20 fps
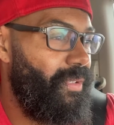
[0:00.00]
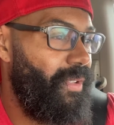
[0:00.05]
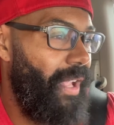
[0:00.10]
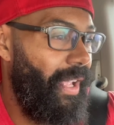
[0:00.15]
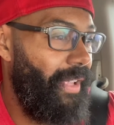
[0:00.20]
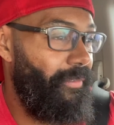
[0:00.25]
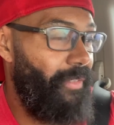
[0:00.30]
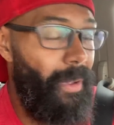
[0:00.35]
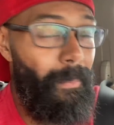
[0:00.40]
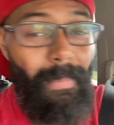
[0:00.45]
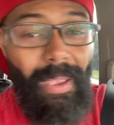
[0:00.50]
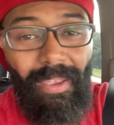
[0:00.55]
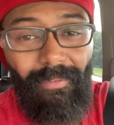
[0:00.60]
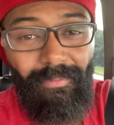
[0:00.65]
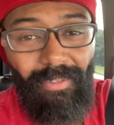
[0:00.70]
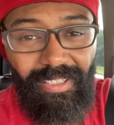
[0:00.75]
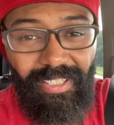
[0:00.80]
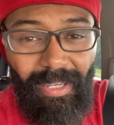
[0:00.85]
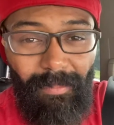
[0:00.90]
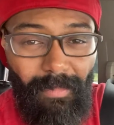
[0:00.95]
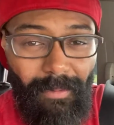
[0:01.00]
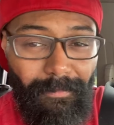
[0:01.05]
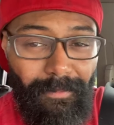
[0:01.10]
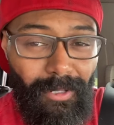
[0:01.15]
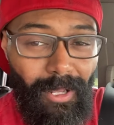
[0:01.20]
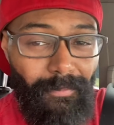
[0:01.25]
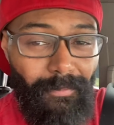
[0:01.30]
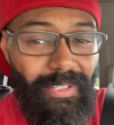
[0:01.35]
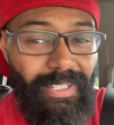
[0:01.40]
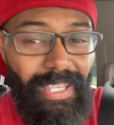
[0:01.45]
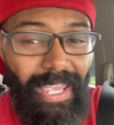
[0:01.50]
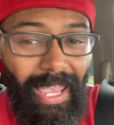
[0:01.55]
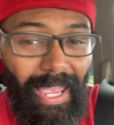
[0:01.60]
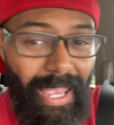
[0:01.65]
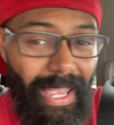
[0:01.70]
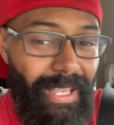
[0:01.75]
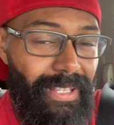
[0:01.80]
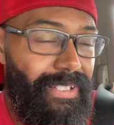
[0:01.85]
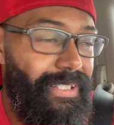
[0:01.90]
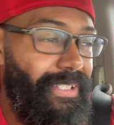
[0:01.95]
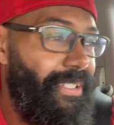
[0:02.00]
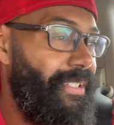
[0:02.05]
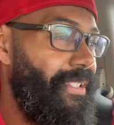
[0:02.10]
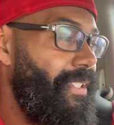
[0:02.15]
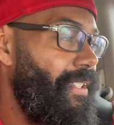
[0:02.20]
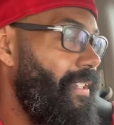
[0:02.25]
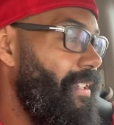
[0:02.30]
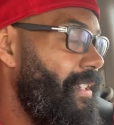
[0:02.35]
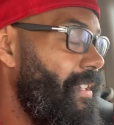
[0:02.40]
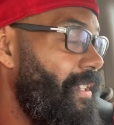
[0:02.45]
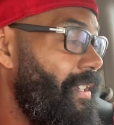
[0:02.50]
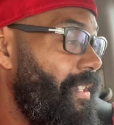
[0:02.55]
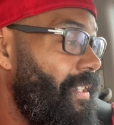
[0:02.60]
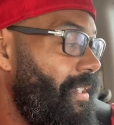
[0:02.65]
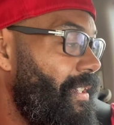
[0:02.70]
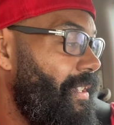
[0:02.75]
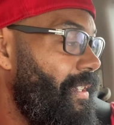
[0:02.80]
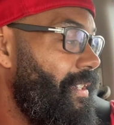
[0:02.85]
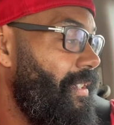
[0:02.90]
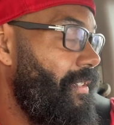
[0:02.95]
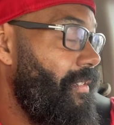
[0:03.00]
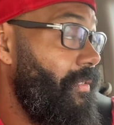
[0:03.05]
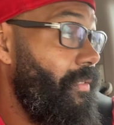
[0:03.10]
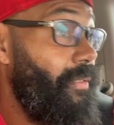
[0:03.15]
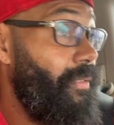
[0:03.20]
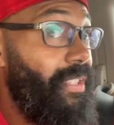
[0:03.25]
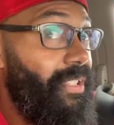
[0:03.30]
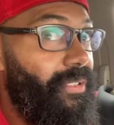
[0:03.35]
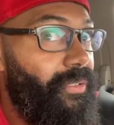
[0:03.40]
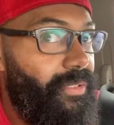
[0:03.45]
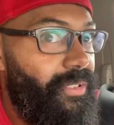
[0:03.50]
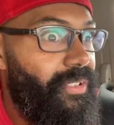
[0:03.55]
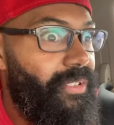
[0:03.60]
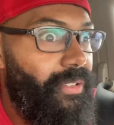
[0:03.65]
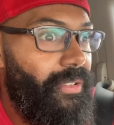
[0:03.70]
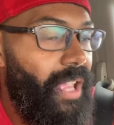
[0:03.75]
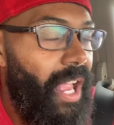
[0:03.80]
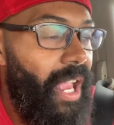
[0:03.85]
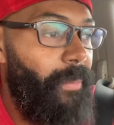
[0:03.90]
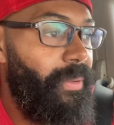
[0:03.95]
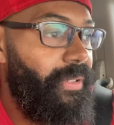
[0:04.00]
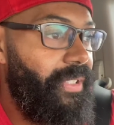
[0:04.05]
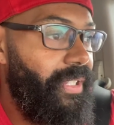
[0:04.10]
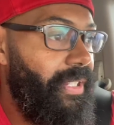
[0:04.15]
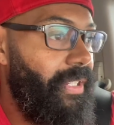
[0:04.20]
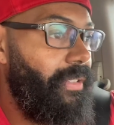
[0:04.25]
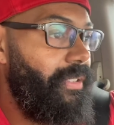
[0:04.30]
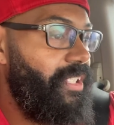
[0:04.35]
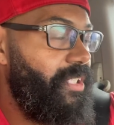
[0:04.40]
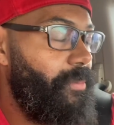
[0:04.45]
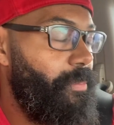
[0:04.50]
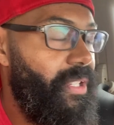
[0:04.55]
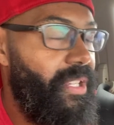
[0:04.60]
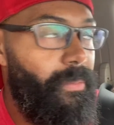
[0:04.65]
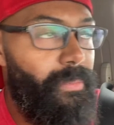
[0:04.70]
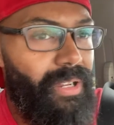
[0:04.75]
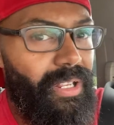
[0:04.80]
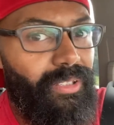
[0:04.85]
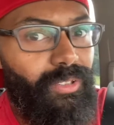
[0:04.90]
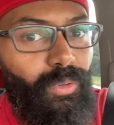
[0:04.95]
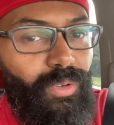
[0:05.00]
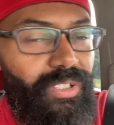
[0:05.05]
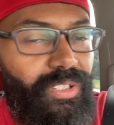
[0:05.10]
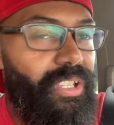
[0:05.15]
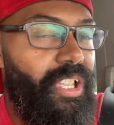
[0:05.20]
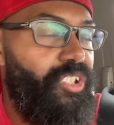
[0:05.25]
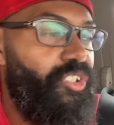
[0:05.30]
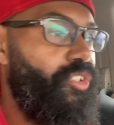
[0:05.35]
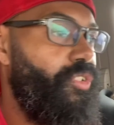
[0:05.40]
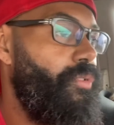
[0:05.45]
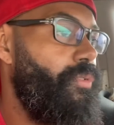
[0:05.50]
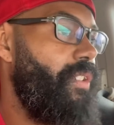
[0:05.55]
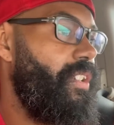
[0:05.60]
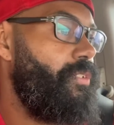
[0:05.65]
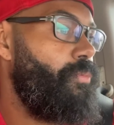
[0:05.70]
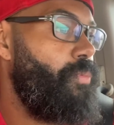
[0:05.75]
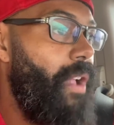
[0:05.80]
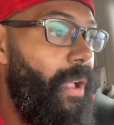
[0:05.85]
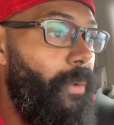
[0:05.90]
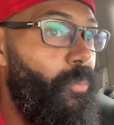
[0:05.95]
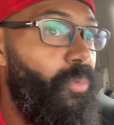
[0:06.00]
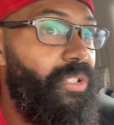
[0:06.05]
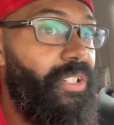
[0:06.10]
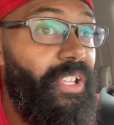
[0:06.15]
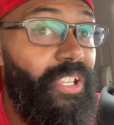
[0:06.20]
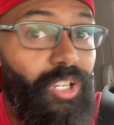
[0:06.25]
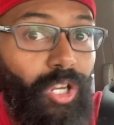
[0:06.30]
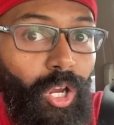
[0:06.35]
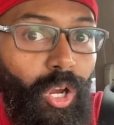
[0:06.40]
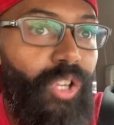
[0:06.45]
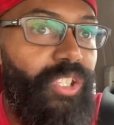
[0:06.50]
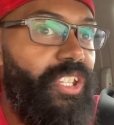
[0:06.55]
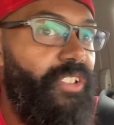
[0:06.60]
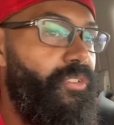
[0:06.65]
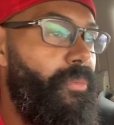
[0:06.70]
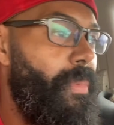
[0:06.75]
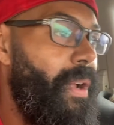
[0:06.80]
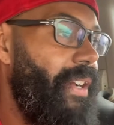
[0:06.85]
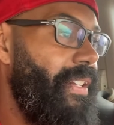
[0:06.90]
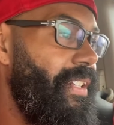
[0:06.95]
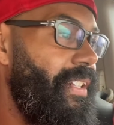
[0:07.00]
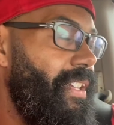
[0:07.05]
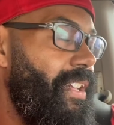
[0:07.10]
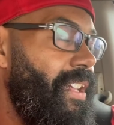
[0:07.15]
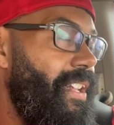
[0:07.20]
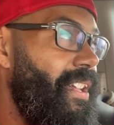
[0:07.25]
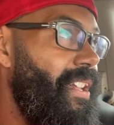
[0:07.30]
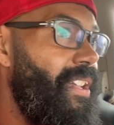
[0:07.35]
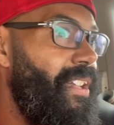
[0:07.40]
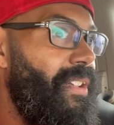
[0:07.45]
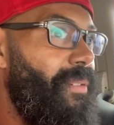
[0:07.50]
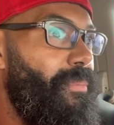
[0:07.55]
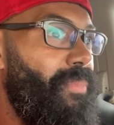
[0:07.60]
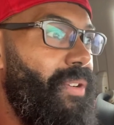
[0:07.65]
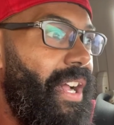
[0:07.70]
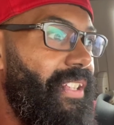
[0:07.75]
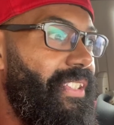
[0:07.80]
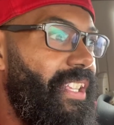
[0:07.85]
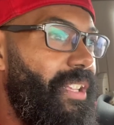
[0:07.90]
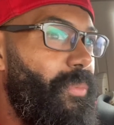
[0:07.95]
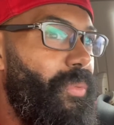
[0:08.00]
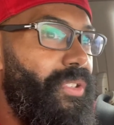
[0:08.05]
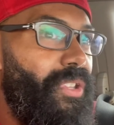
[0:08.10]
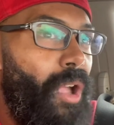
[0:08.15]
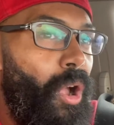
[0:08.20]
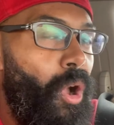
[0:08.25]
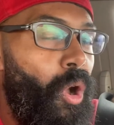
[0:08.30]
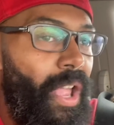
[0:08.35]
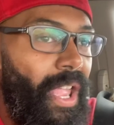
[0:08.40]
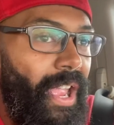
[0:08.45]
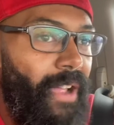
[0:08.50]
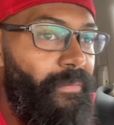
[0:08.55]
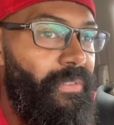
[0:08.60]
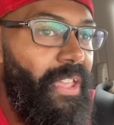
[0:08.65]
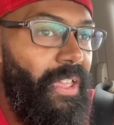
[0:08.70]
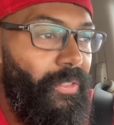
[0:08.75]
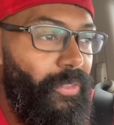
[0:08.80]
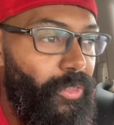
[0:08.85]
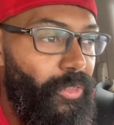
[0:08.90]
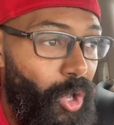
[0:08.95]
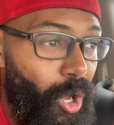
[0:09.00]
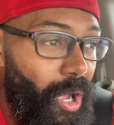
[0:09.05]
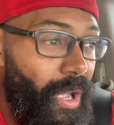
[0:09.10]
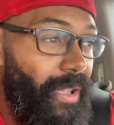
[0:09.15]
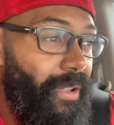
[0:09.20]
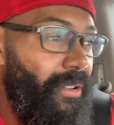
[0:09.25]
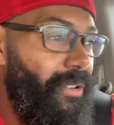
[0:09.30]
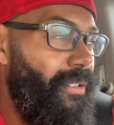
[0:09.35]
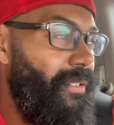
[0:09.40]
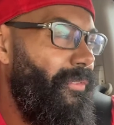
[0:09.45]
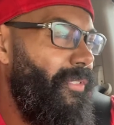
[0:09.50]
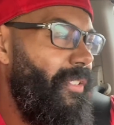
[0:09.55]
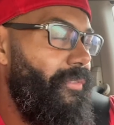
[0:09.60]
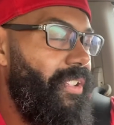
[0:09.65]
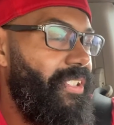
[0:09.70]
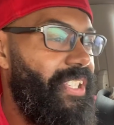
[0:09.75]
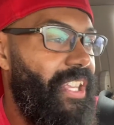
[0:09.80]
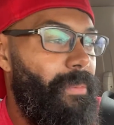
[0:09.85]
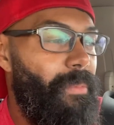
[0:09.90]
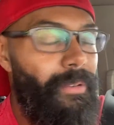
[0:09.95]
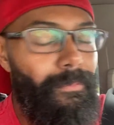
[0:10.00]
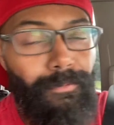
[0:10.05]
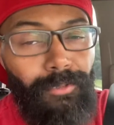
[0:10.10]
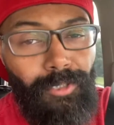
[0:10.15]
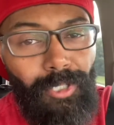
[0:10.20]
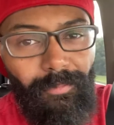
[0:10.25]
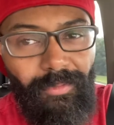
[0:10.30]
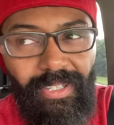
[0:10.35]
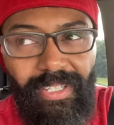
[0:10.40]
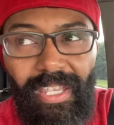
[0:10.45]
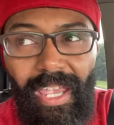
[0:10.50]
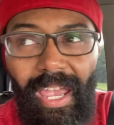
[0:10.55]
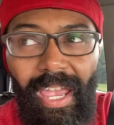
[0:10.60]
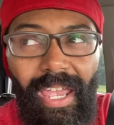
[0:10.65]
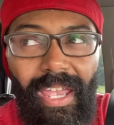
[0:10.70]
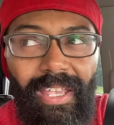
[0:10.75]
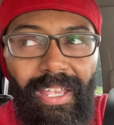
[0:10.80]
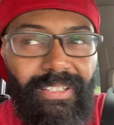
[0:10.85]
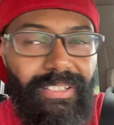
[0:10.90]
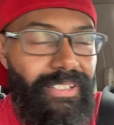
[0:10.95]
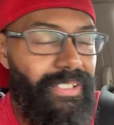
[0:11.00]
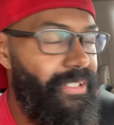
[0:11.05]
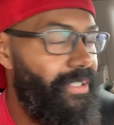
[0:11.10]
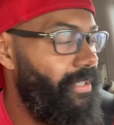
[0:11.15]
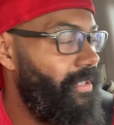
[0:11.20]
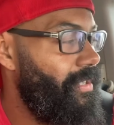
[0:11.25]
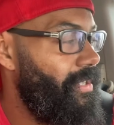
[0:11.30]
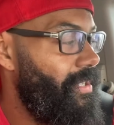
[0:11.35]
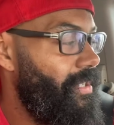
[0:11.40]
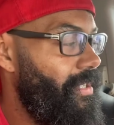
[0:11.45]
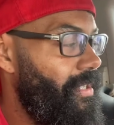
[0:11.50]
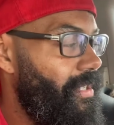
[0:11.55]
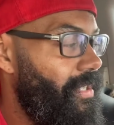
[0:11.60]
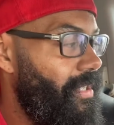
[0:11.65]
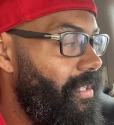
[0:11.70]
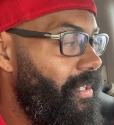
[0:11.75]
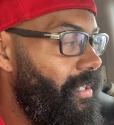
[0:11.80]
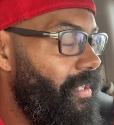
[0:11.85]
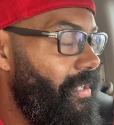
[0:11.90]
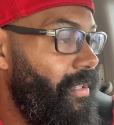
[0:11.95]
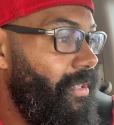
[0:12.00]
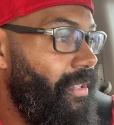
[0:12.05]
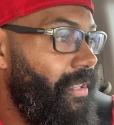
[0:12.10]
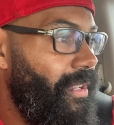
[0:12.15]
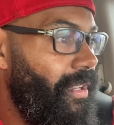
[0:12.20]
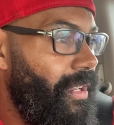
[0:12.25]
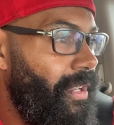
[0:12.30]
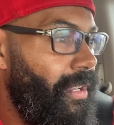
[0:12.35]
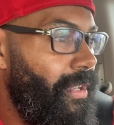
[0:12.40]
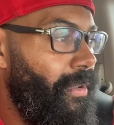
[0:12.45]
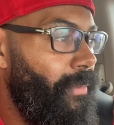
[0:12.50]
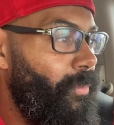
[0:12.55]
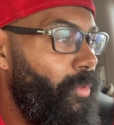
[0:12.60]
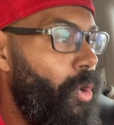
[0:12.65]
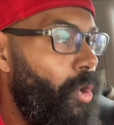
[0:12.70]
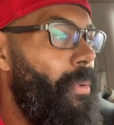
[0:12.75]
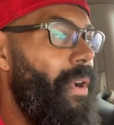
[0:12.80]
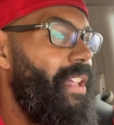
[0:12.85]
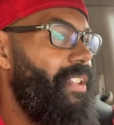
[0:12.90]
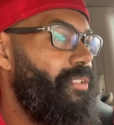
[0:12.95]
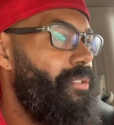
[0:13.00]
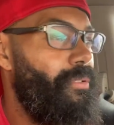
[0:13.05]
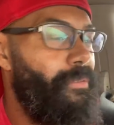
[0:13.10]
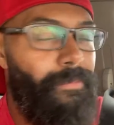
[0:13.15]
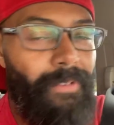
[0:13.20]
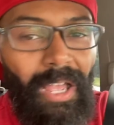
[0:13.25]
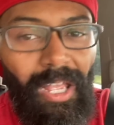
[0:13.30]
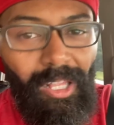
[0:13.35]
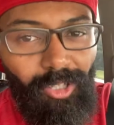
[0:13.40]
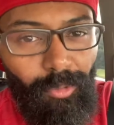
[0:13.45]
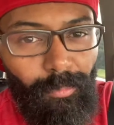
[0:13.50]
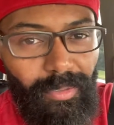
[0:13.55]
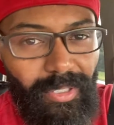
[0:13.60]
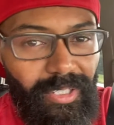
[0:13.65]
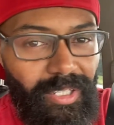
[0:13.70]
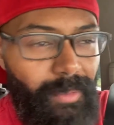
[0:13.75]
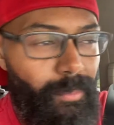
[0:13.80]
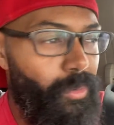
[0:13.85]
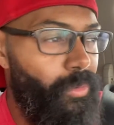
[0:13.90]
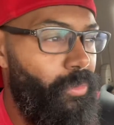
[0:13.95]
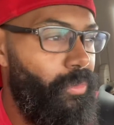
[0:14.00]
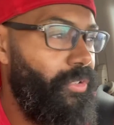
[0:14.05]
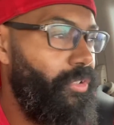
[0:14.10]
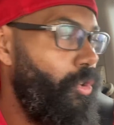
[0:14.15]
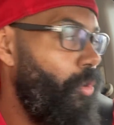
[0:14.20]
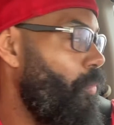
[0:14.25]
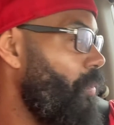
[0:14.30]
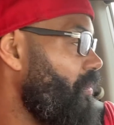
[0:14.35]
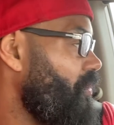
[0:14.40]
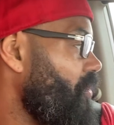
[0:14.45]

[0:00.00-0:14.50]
if I take my foot off the gas, this is hypothetically speaking, but I know it's not true. That's why I want to encourage everybody. But I think we all have that thought of, if I take my foot off the gas, nobody's going to follow me anymore. No one's